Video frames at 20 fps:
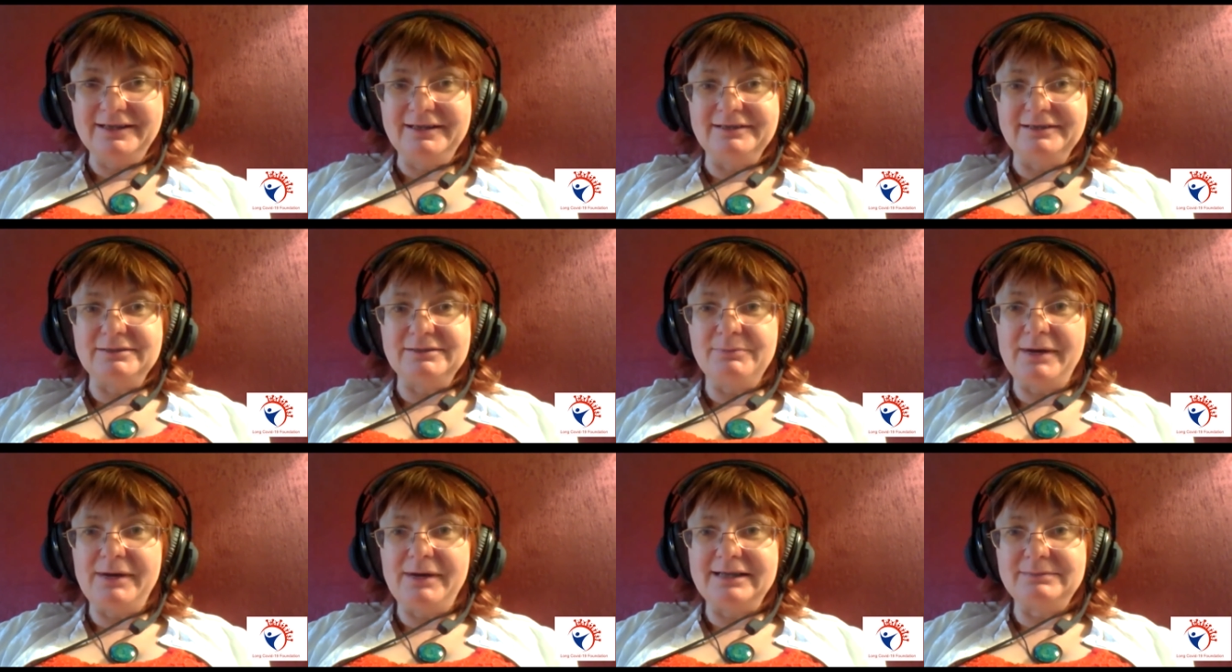It
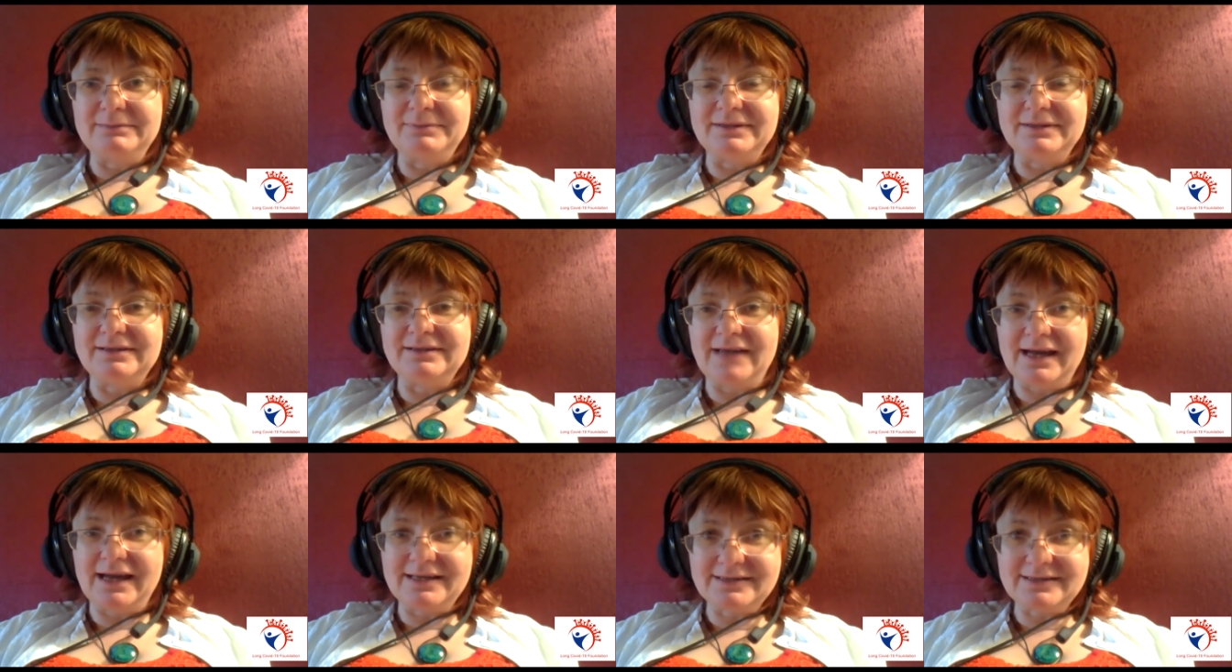might be
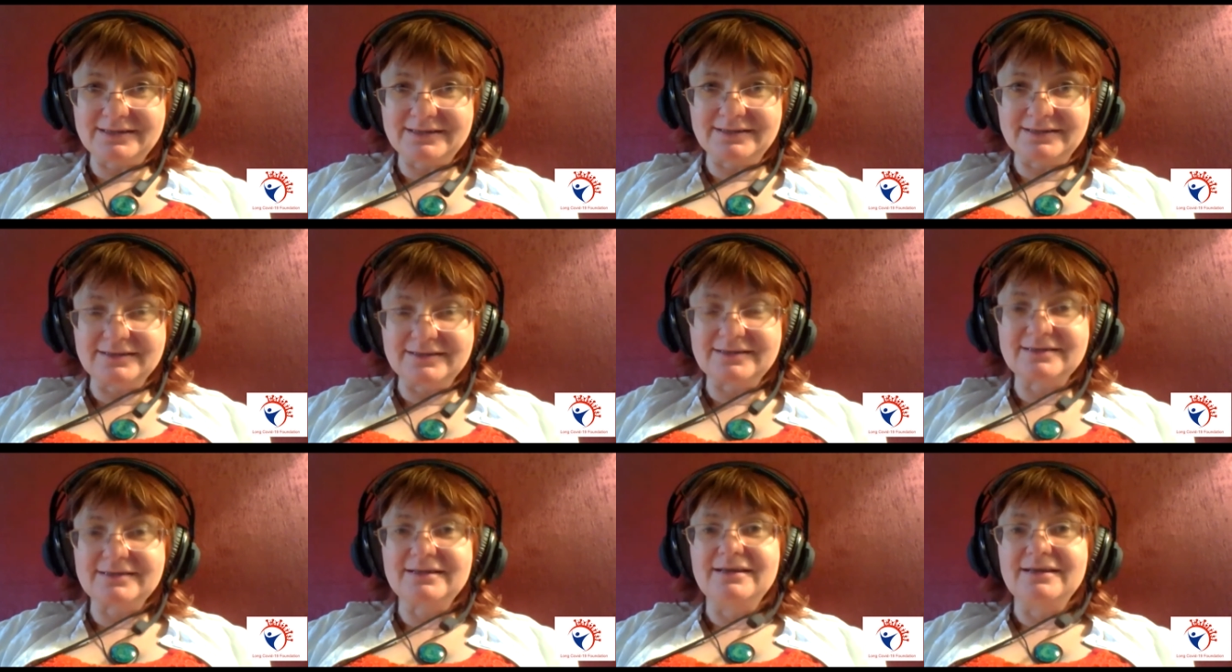
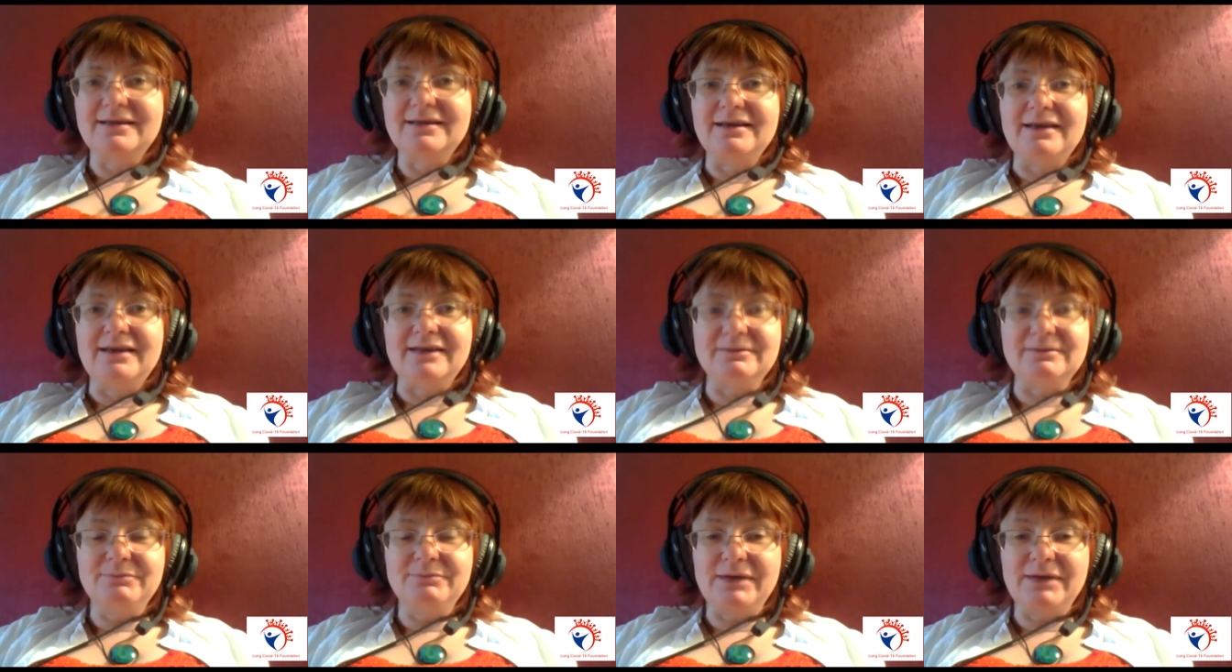dozens
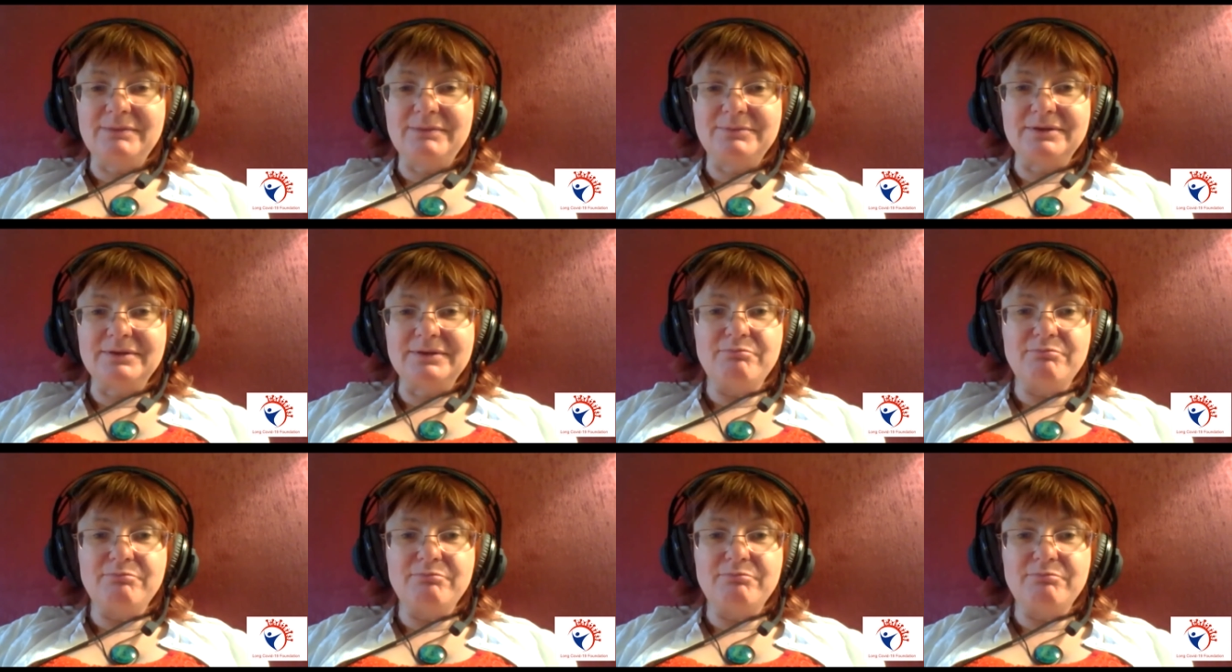and maybe